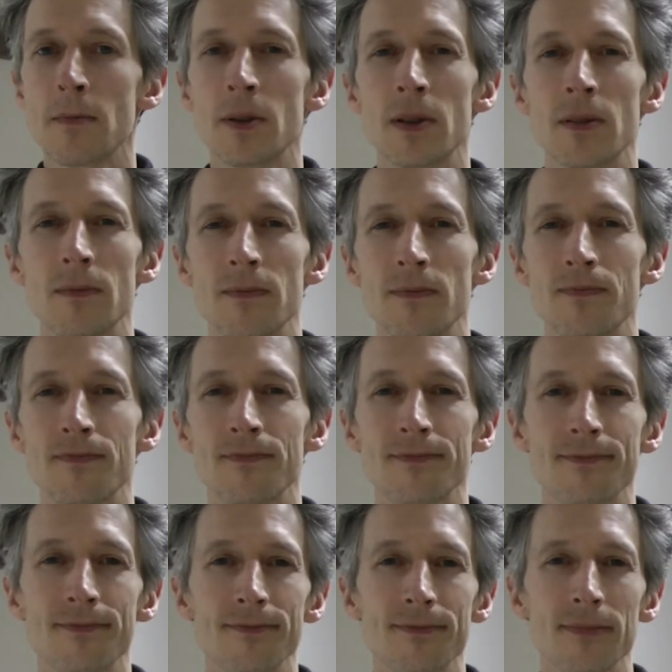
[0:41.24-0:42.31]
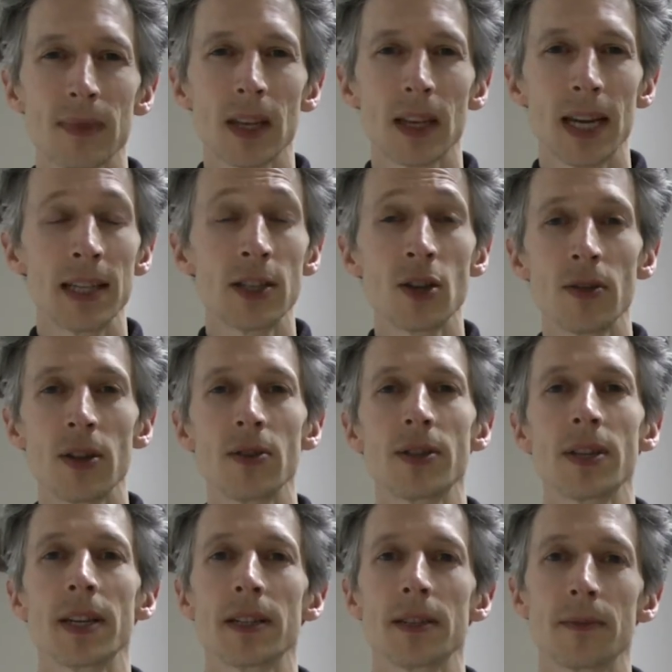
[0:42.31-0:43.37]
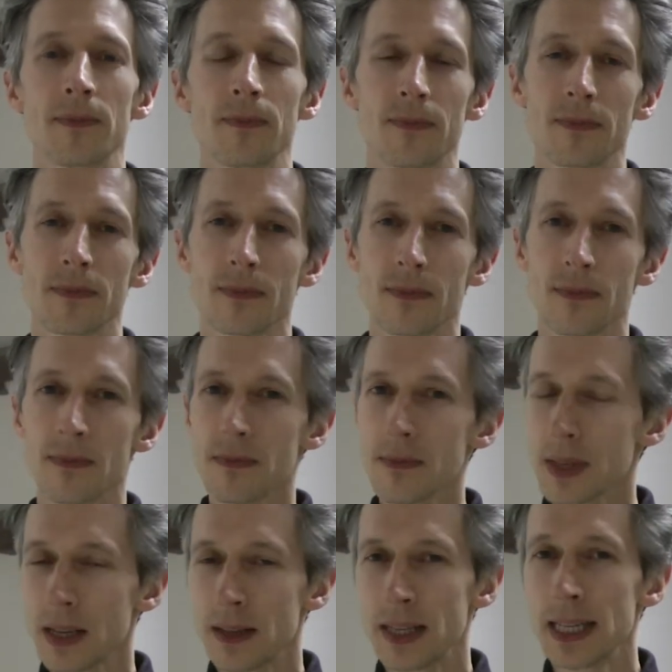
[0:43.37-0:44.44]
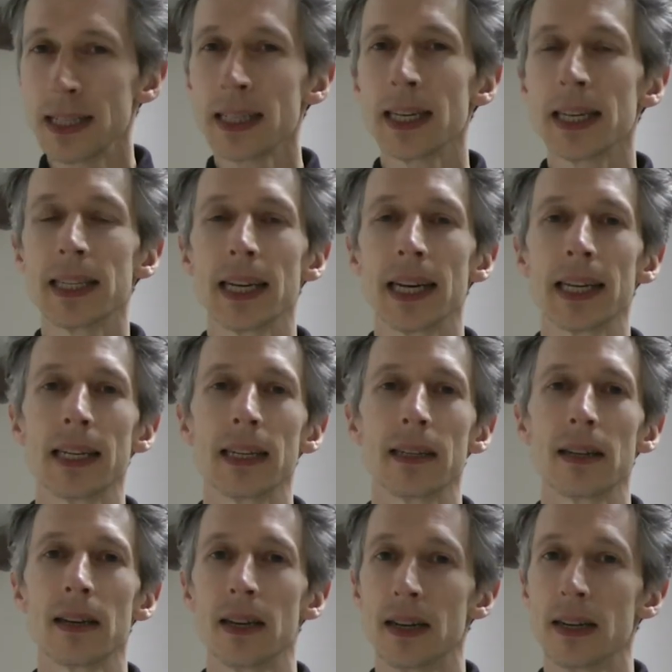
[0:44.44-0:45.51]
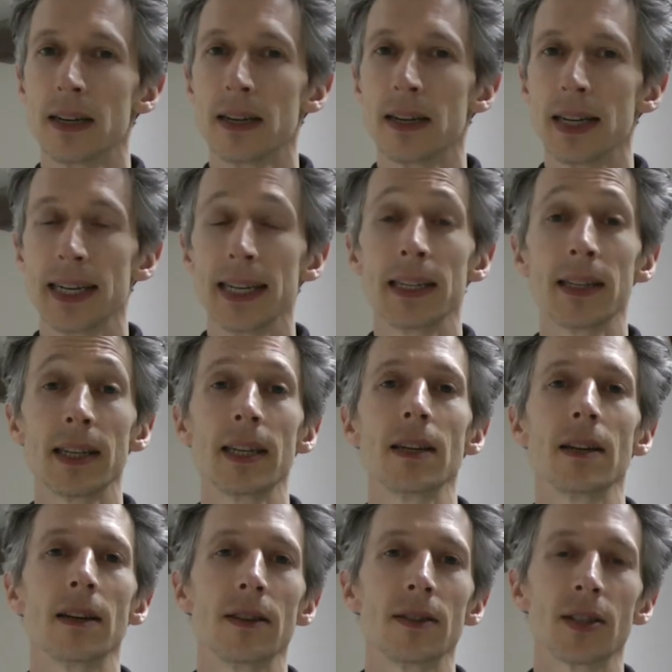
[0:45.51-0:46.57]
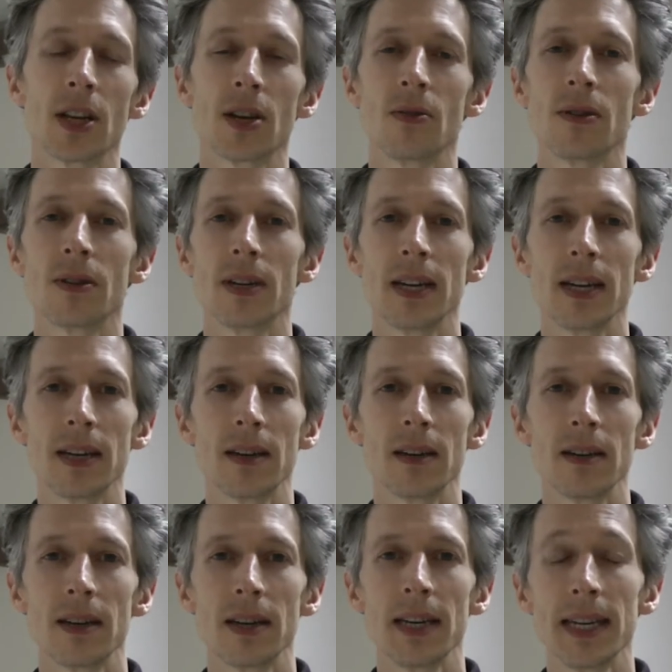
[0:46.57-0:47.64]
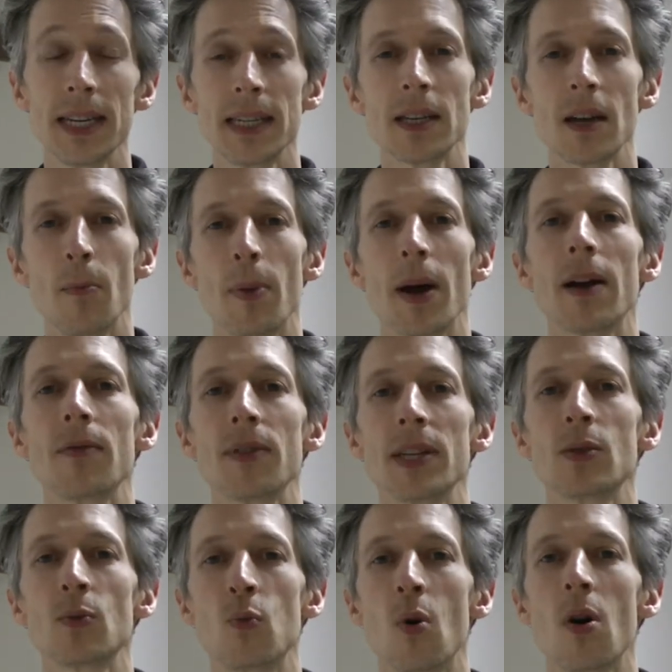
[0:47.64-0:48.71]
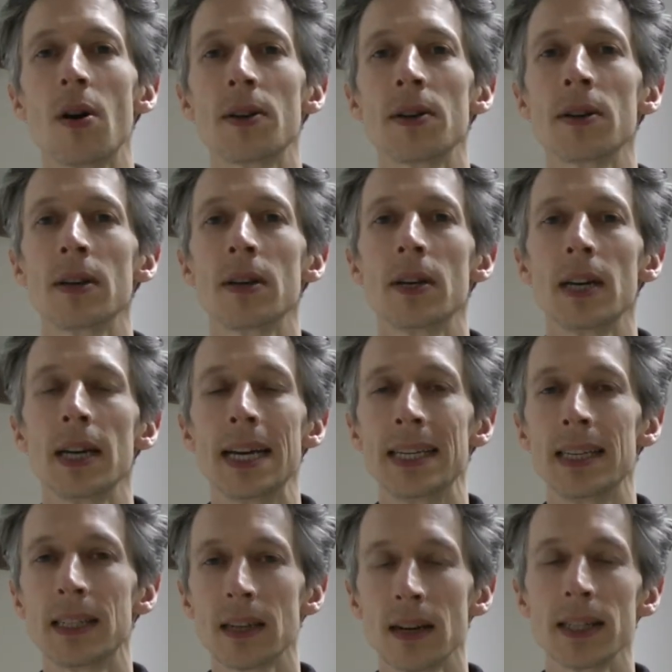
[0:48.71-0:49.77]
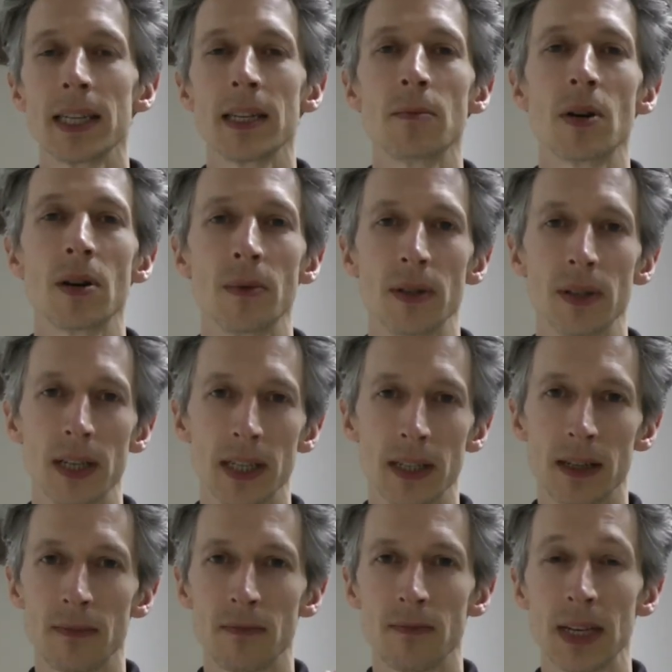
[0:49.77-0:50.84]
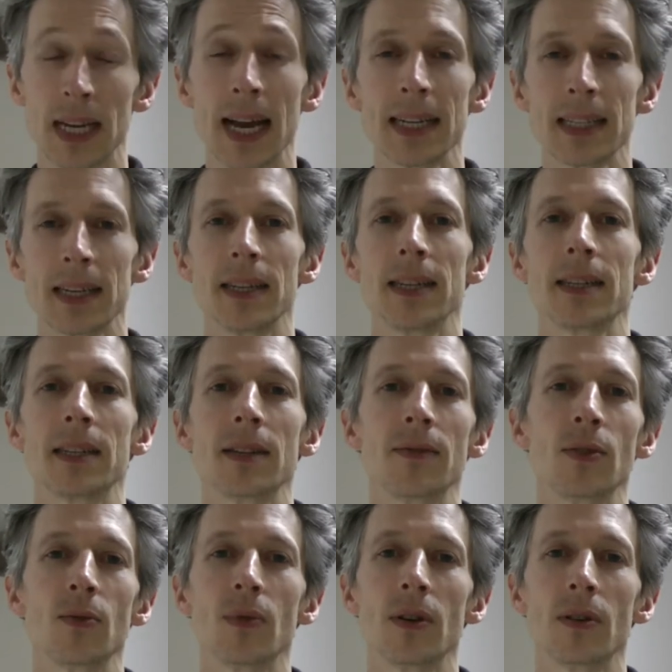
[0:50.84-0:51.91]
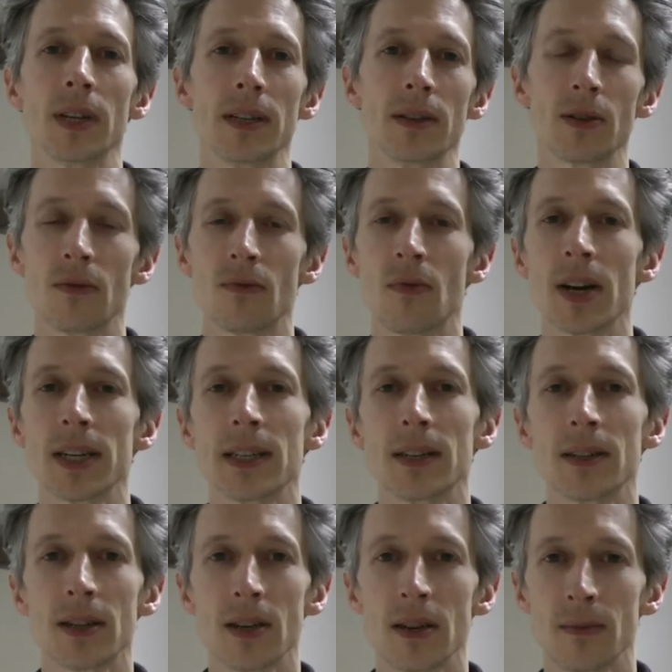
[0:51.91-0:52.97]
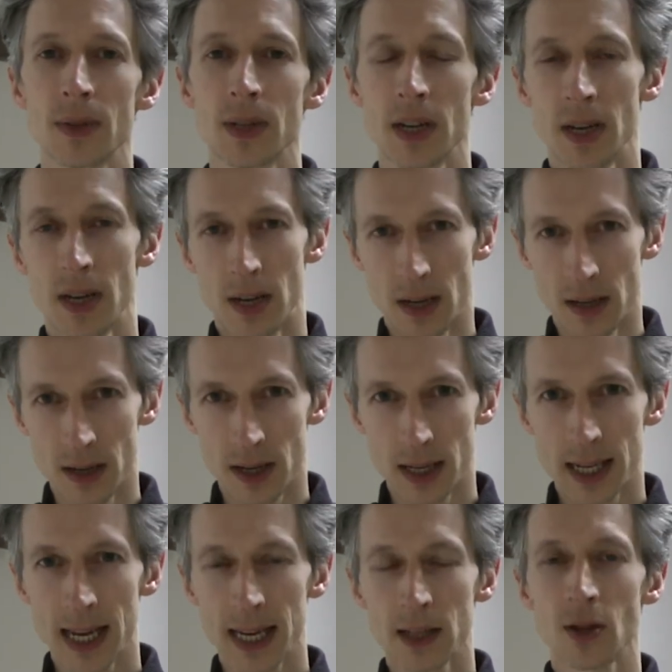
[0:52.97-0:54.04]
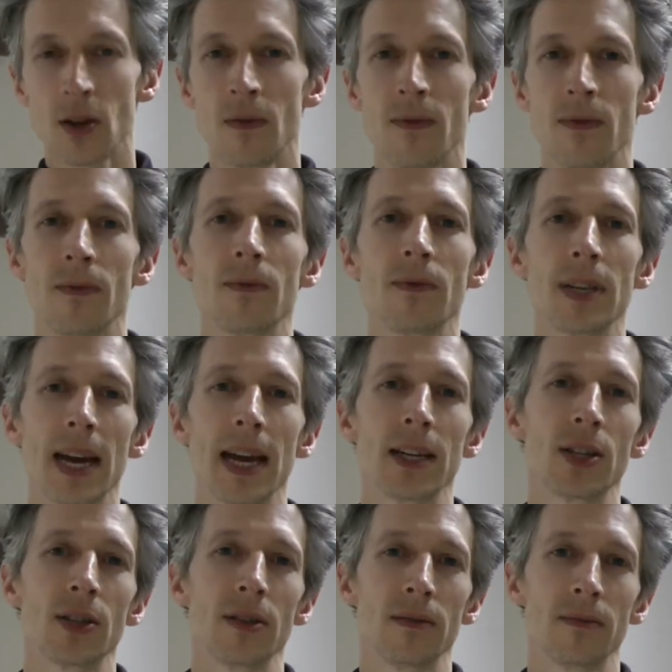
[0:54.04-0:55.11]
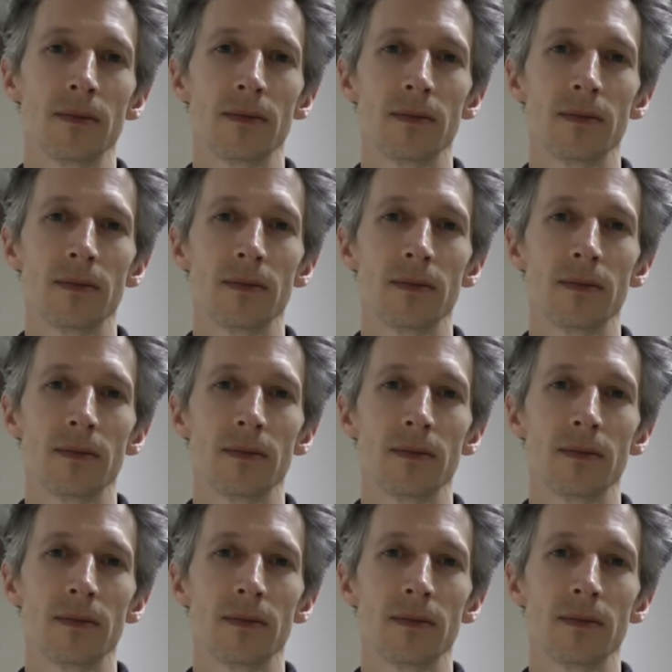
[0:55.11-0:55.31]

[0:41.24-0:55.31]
But it's not those things. The internet date, it is singular, so it is about this one inciting moment, this catalyst, if you will, in sort of writer's terms, that kicks off the action.